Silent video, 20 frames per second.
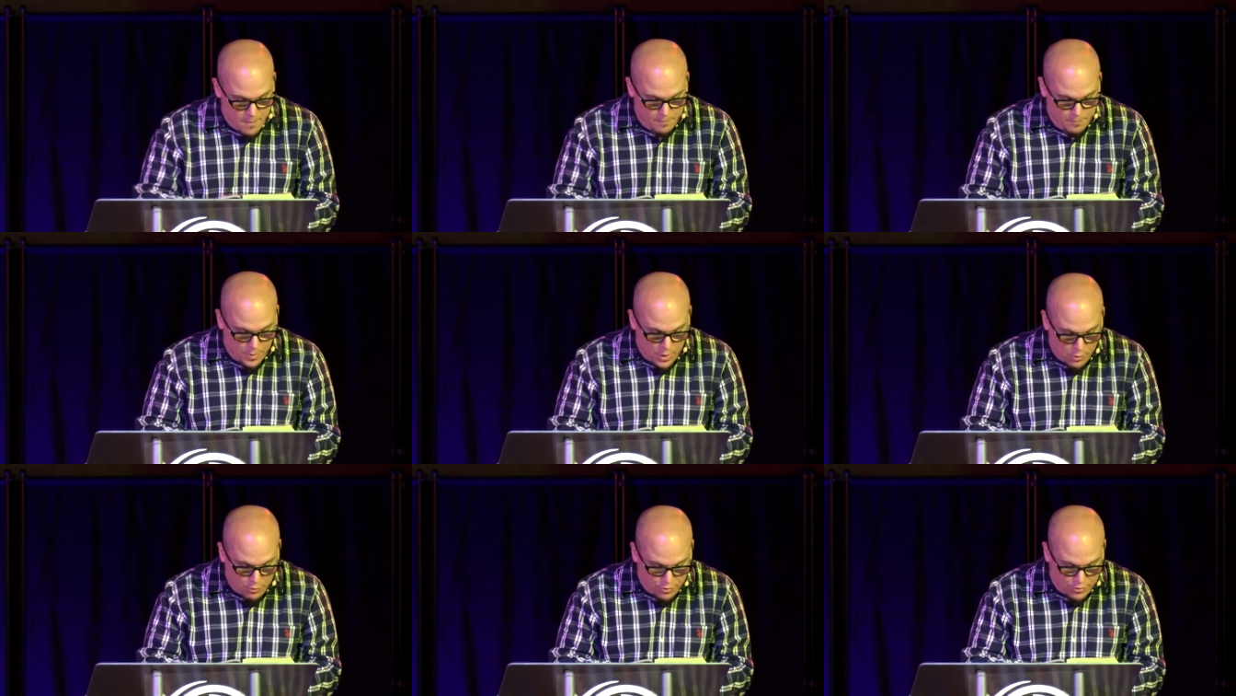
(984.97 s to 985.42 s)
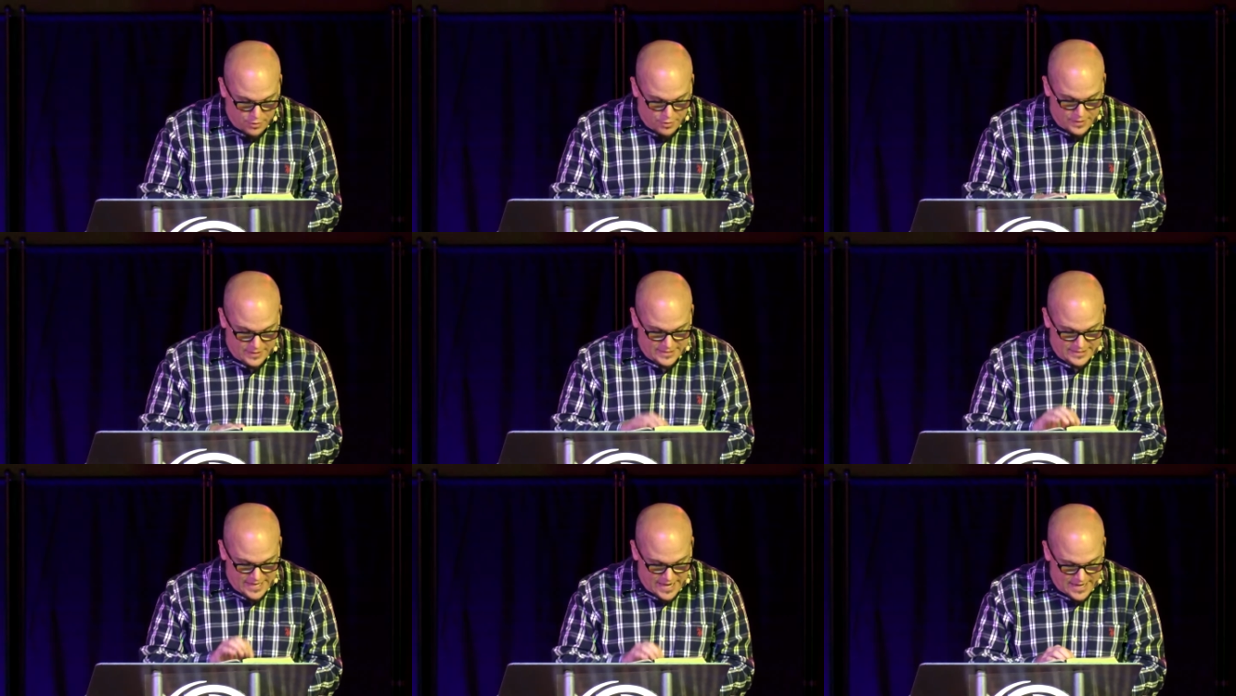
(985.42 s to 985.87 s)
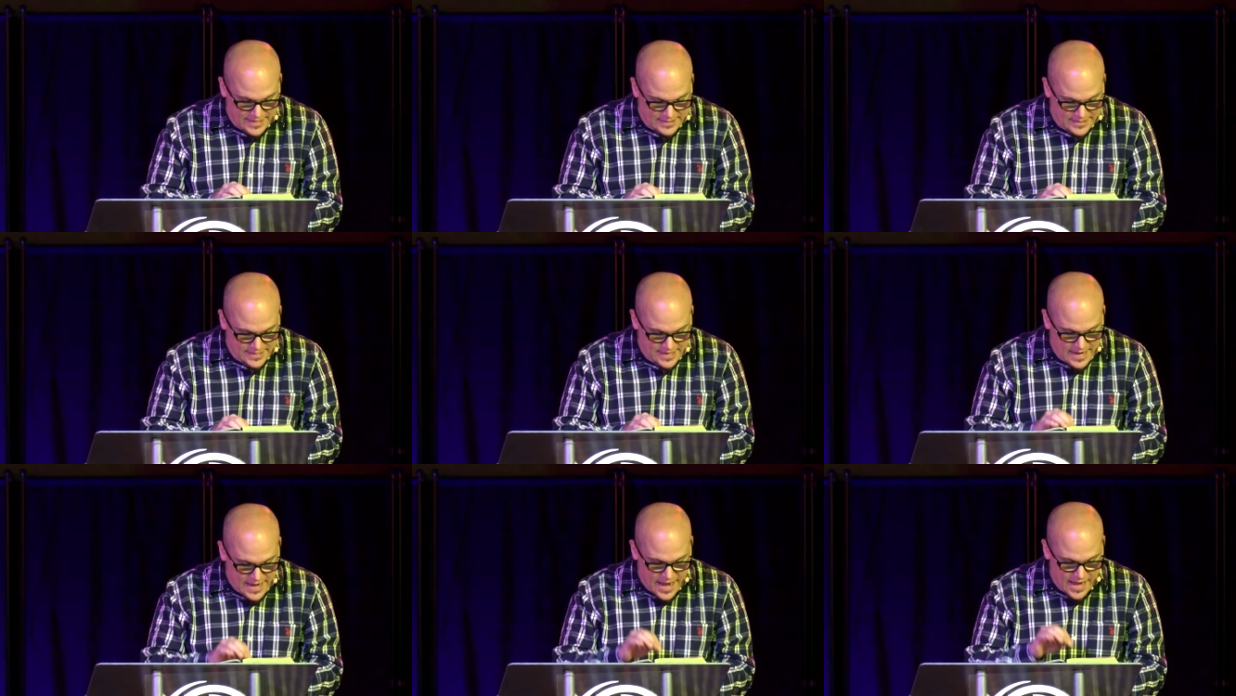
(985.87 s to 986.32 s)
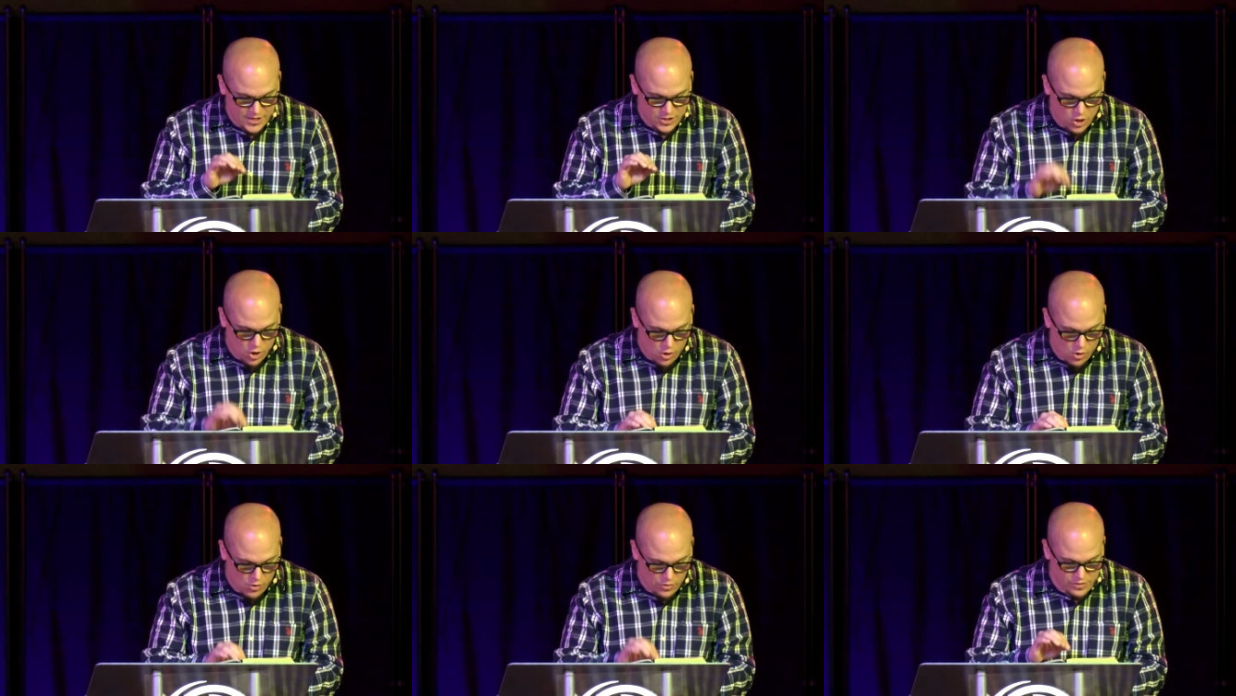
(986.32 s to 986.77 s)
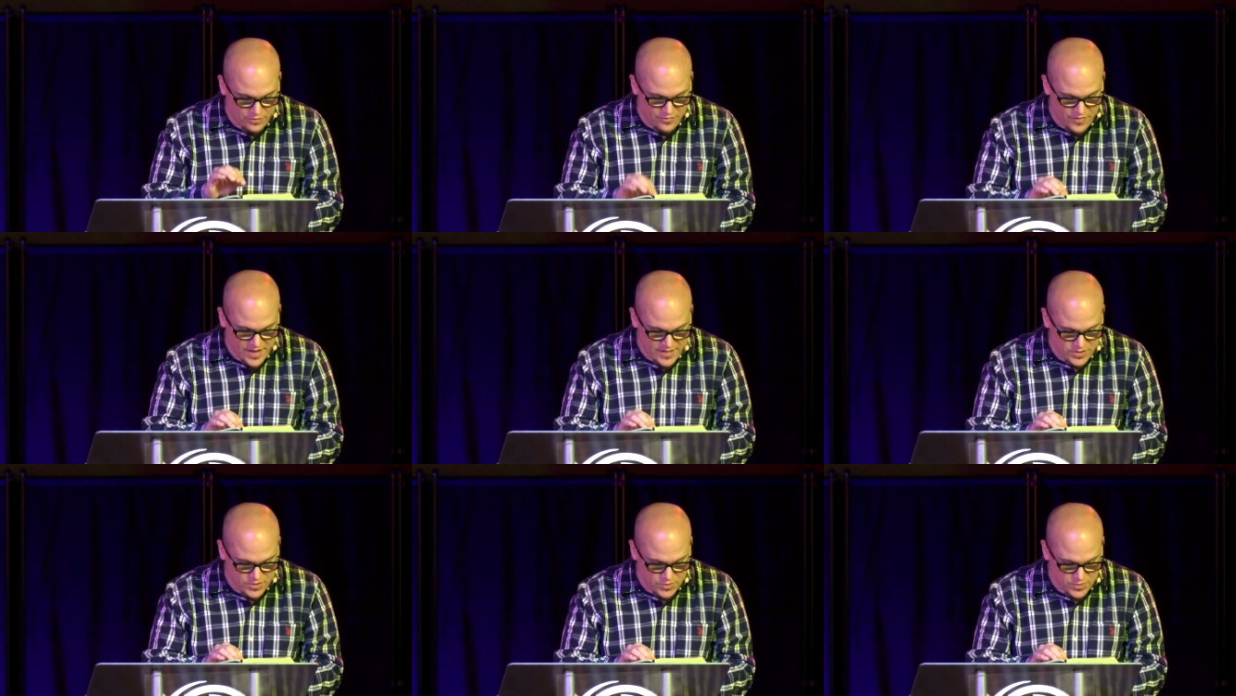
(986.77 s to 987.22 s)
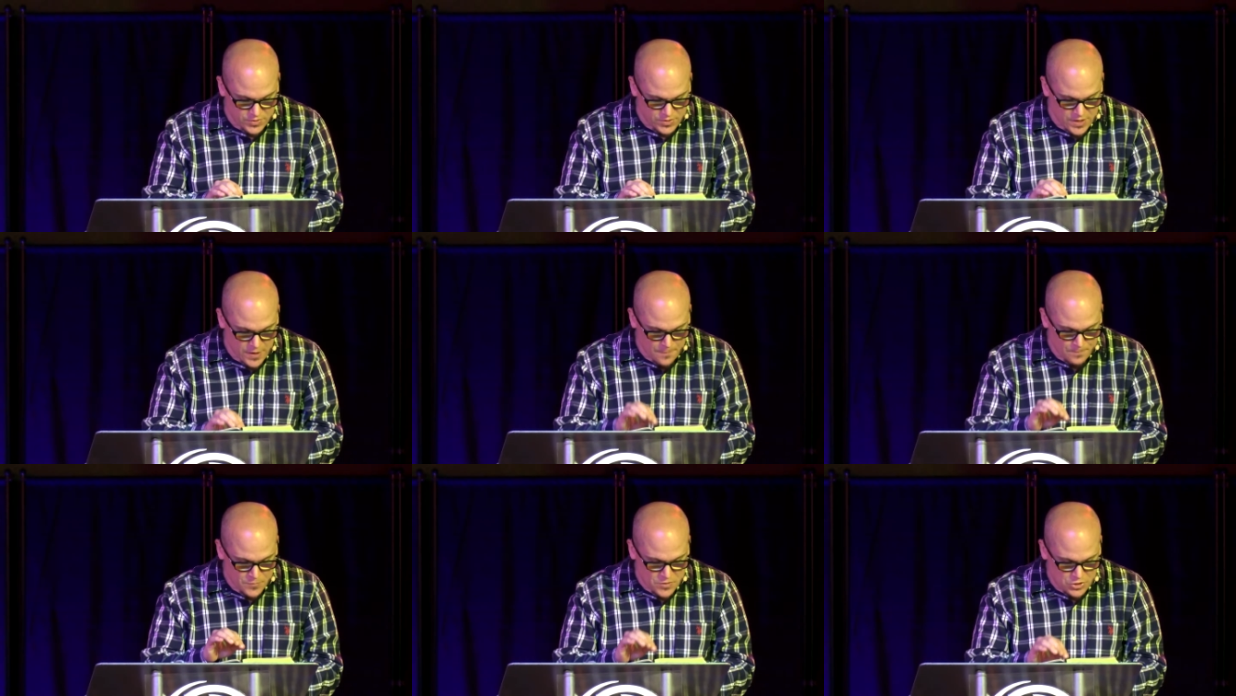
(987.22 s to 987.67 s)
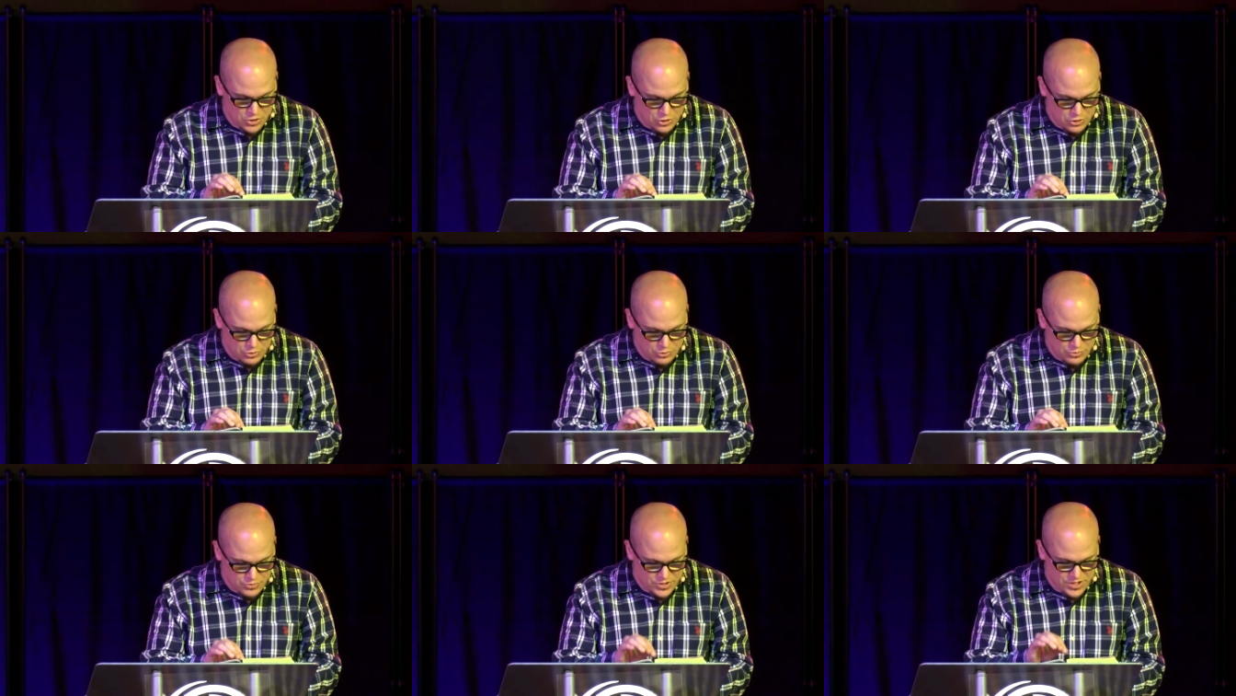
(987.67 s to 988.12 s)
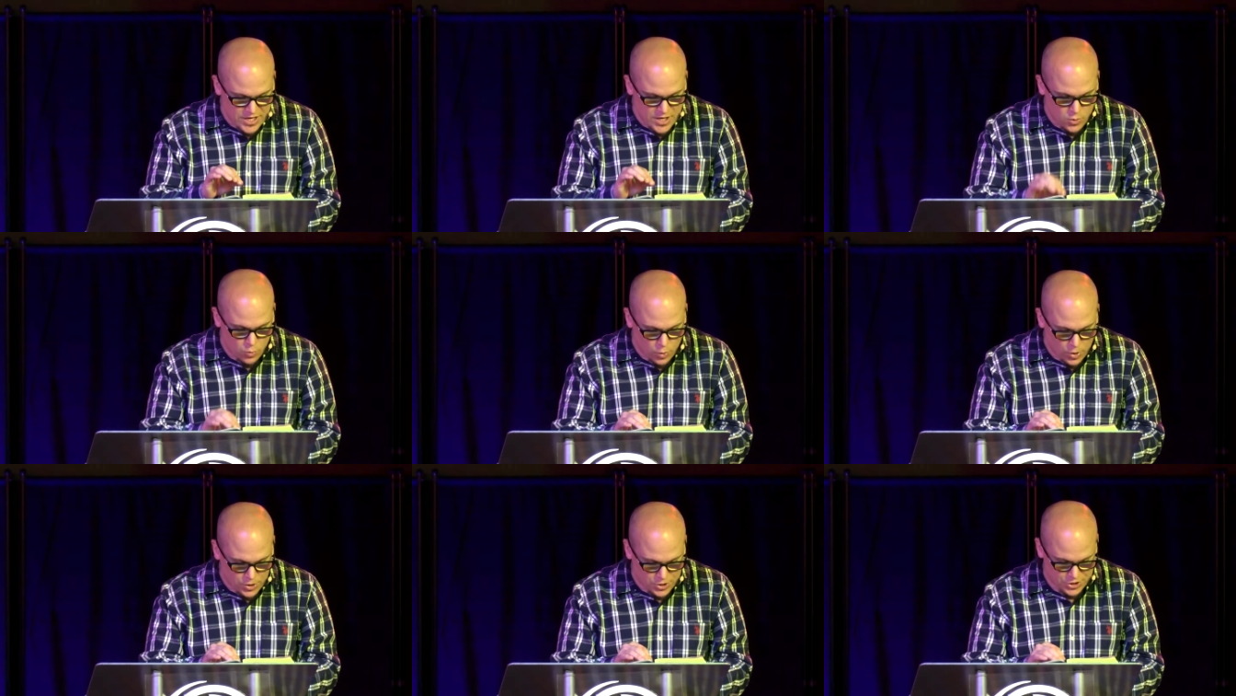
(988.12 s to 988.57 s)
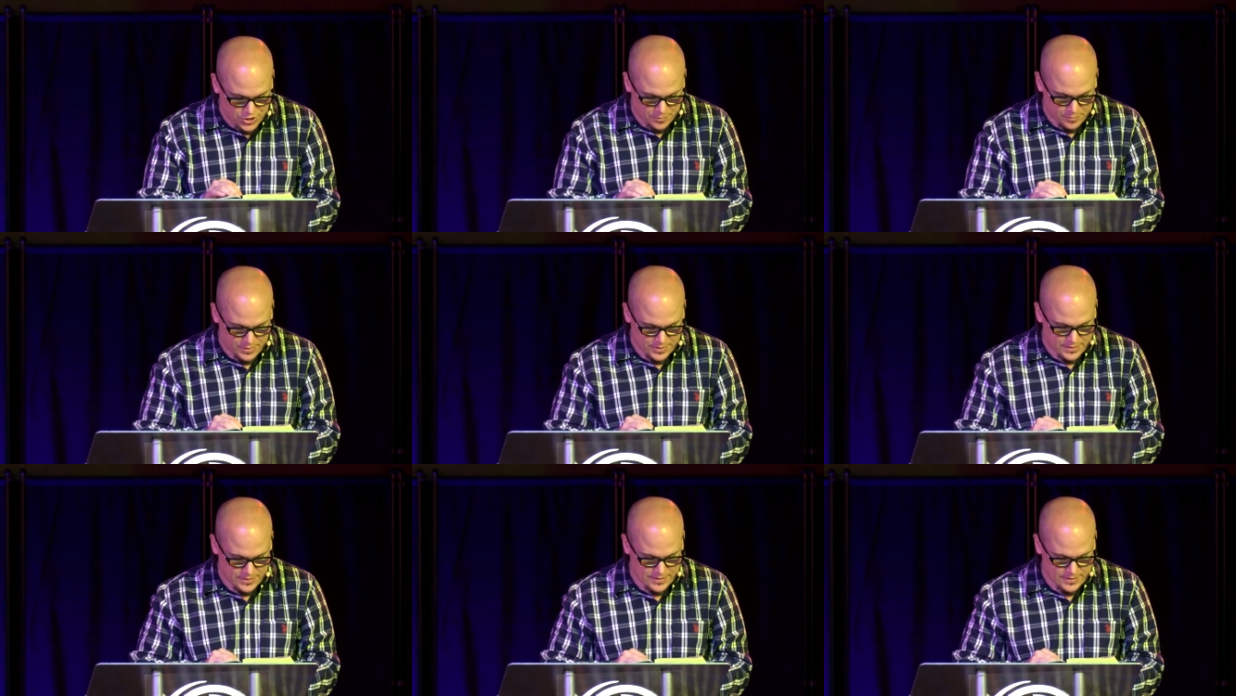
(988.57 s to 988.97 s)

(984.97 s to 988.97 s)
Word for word: both the tent and all the vessels used in worship.